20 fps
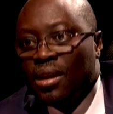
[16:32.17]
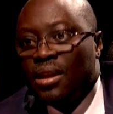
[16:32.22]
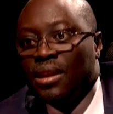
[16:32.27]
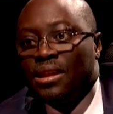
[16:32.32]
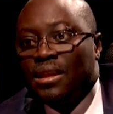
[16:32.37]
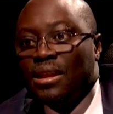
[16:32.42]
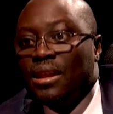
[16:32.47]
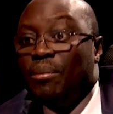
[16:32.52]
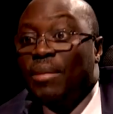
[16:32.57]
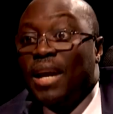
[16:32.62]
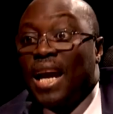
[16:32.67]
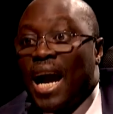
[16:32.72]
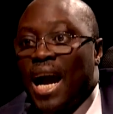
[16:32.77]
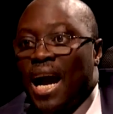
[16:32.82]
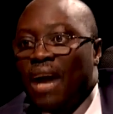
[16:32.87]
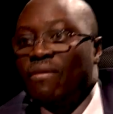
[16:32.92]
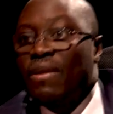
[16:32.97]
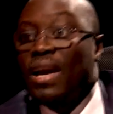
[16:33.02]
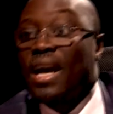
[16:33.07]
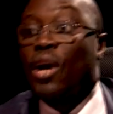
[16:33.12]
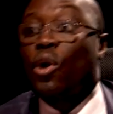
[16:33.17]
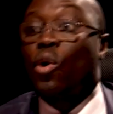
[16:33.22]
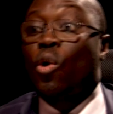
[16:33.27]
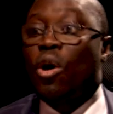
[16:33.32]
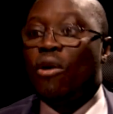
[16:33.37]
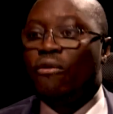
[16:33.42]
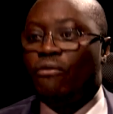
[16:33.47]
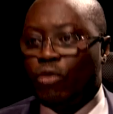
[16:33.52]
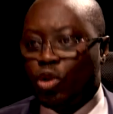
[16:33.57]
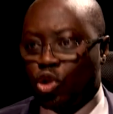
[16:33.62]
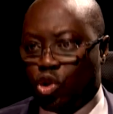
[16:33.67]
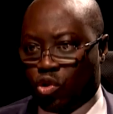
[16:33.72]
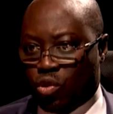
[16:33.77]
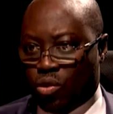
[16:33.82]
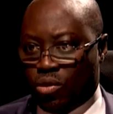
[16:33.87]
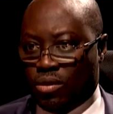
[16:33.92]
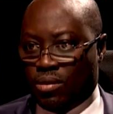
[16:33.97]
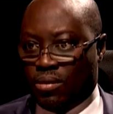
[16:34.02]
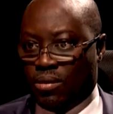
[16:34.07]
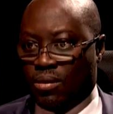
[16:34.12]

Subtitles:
She may have a comfort zone